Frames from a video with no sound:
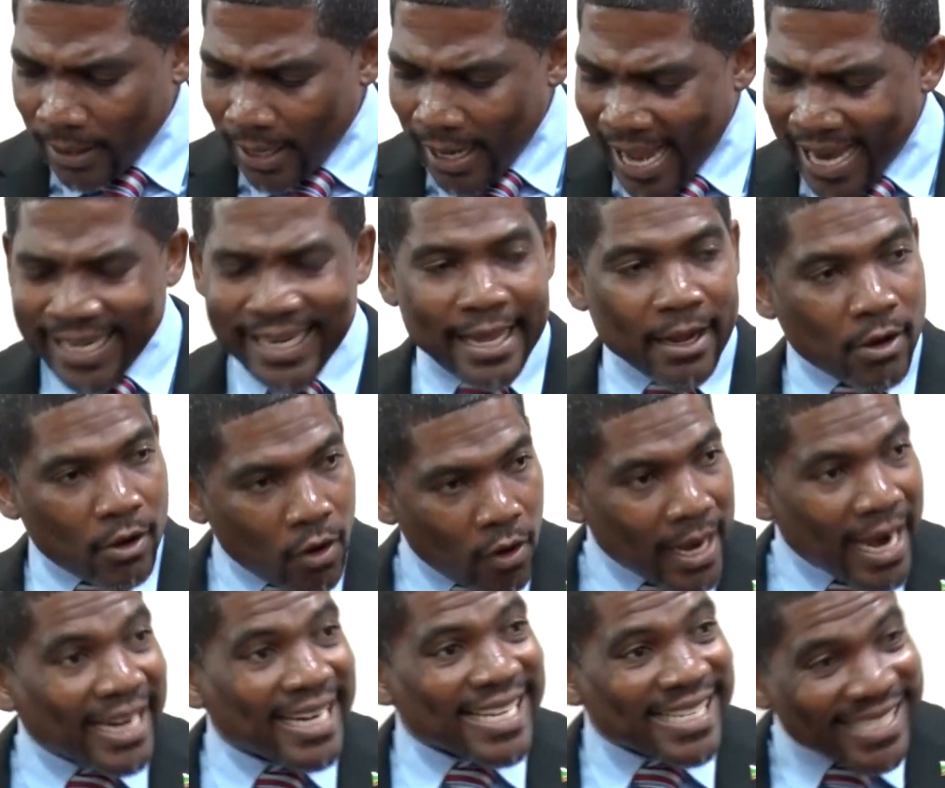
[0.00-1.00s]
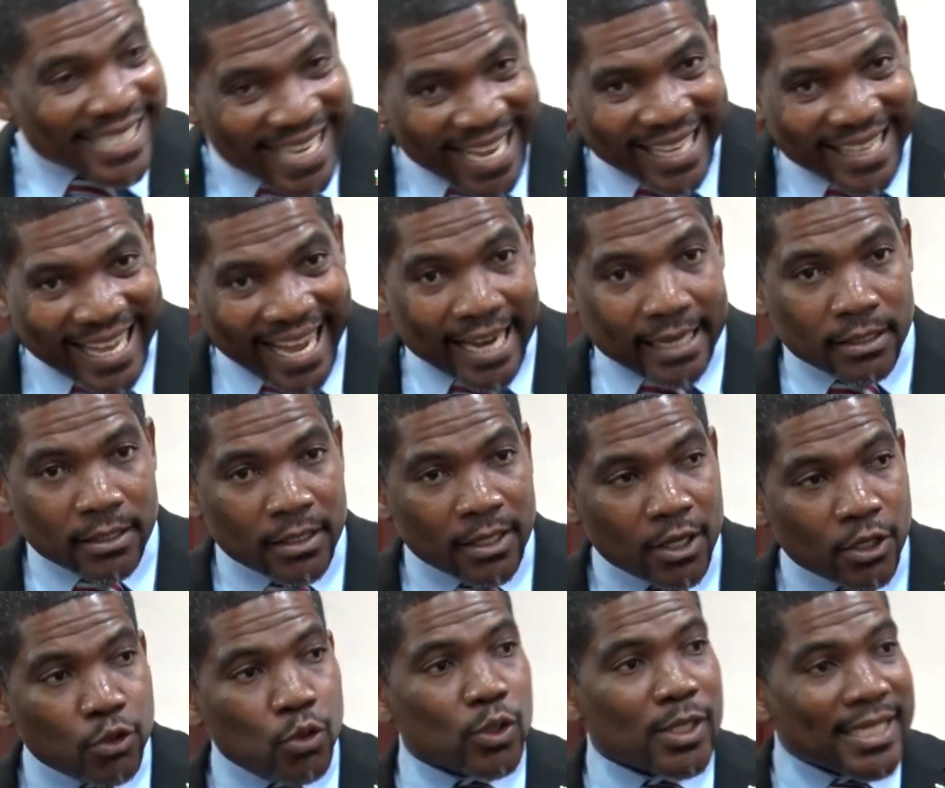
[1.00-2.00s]
And they say
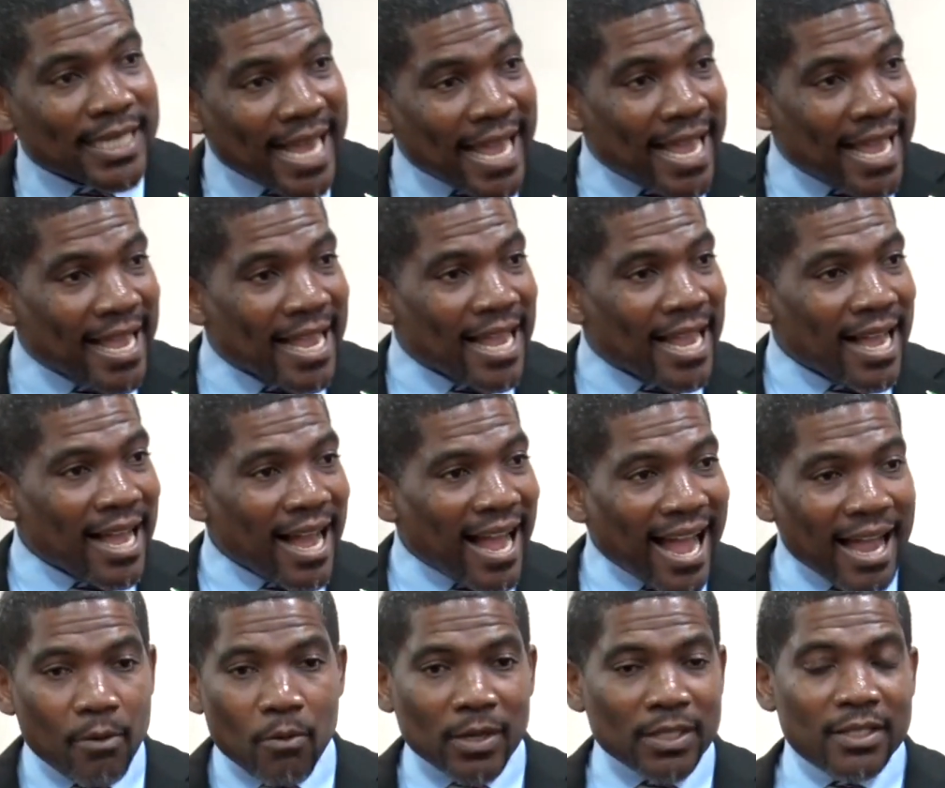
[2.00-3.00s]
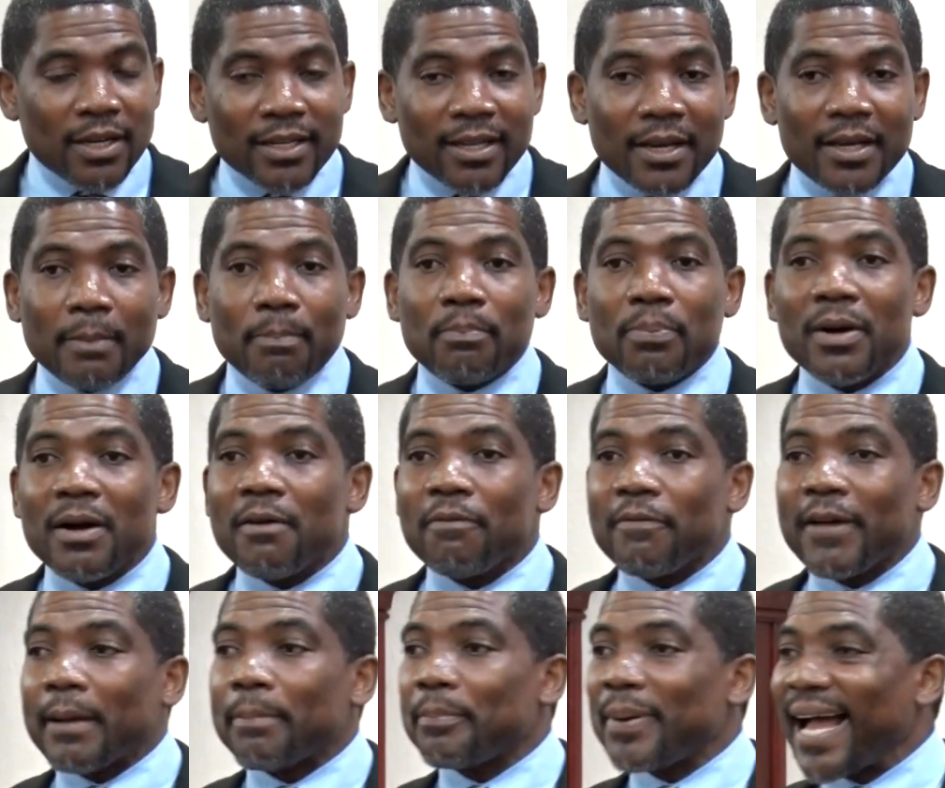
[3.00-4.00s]
that to say I was not on the
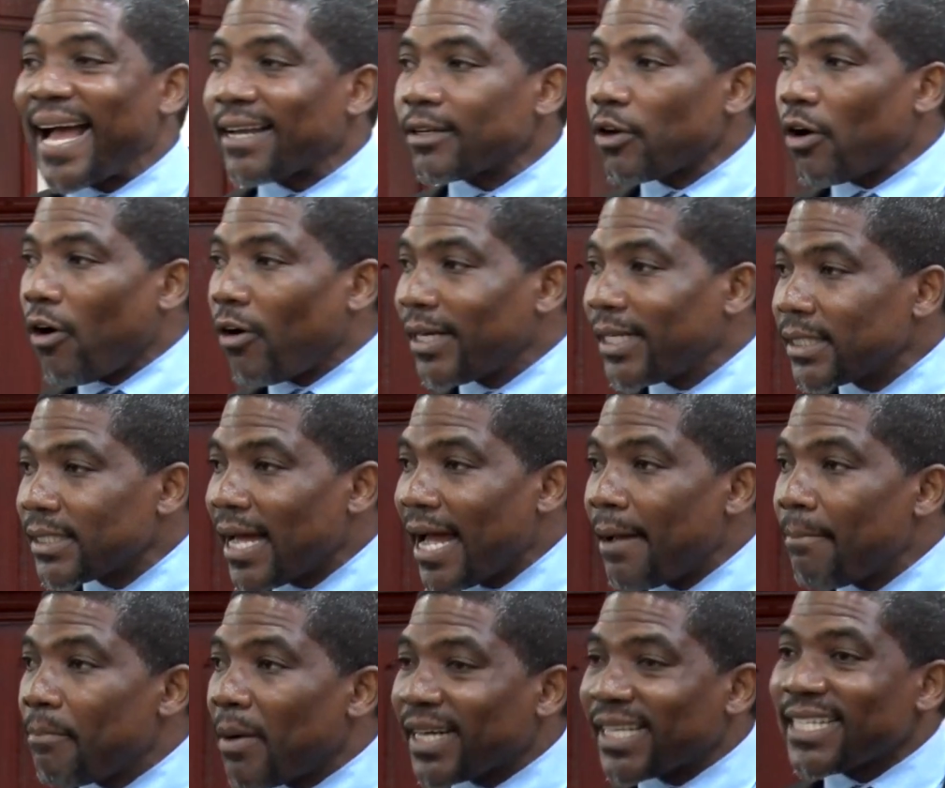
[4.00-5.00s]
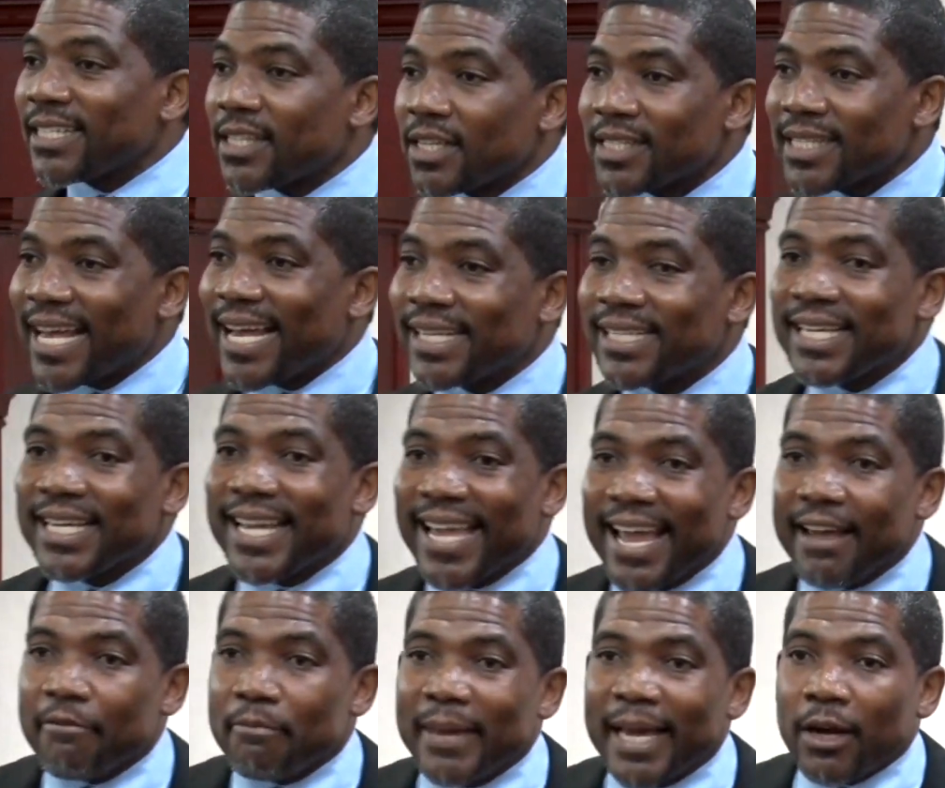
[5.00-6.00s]
perfect path all the time, but the society
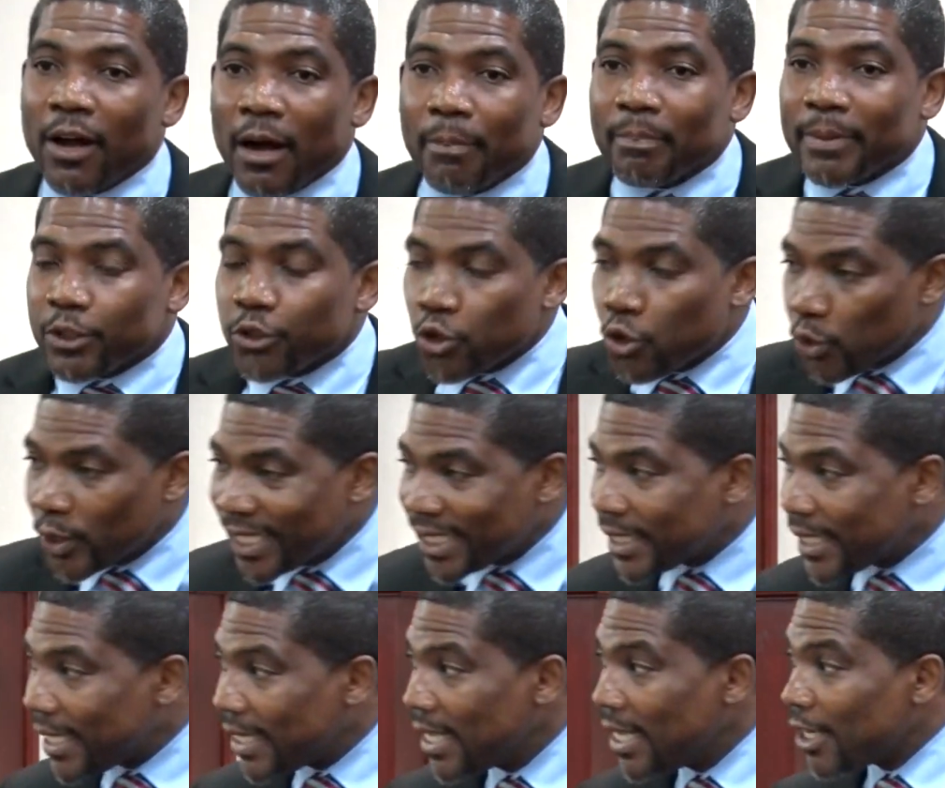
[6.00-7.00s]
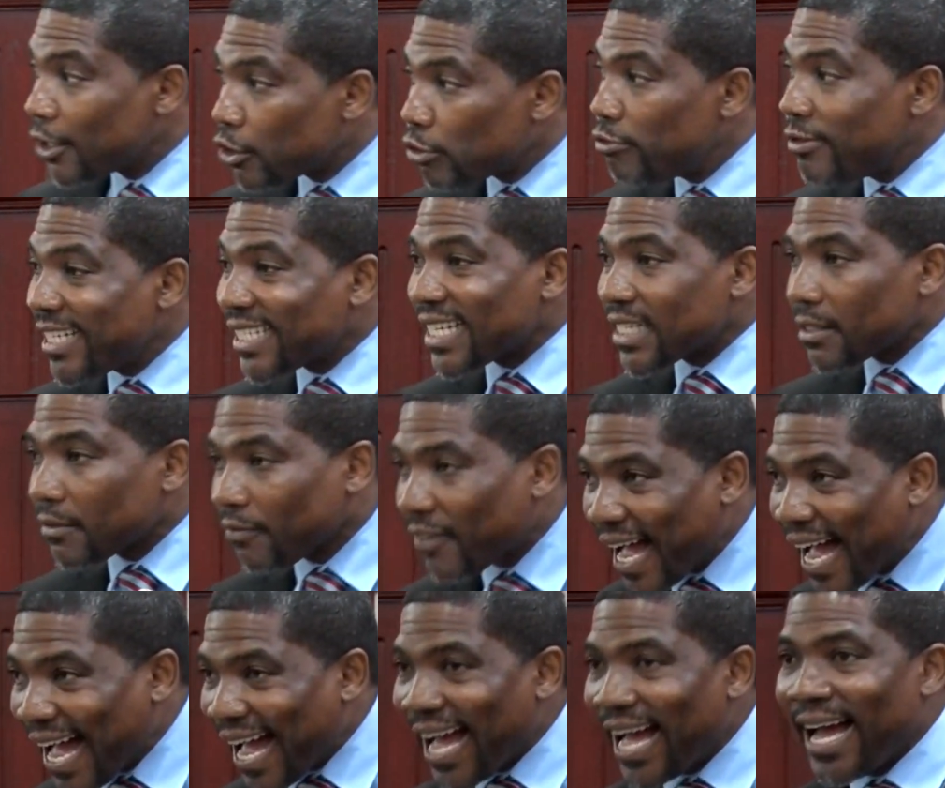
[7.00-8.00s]
gave me an opportunity to reach as
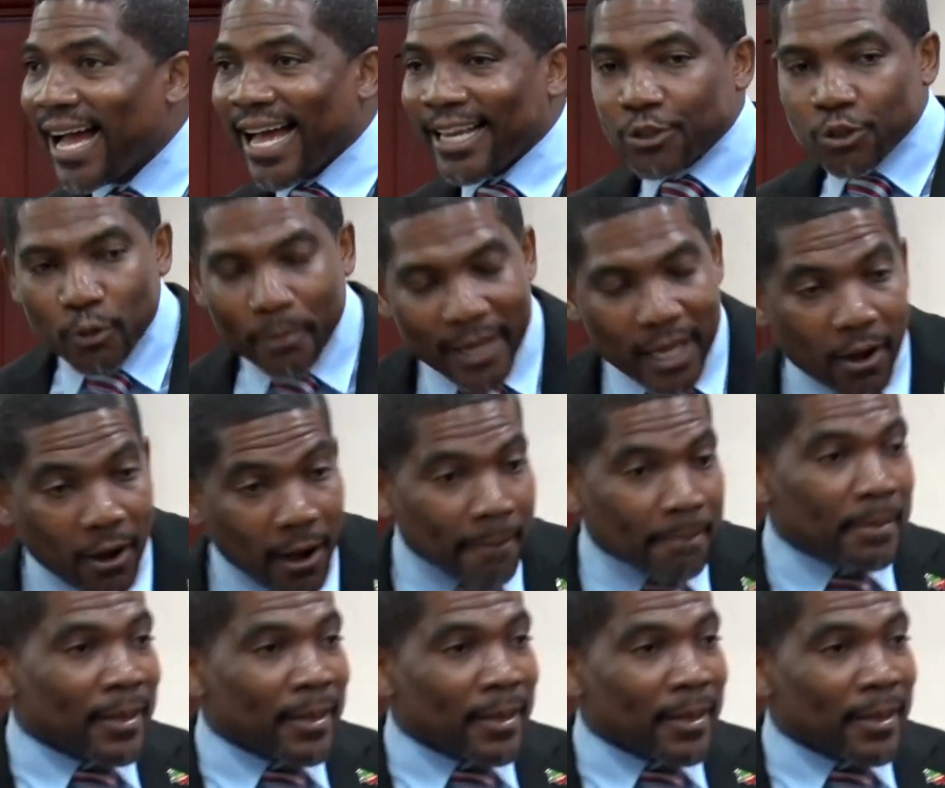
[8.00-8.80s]
far as to become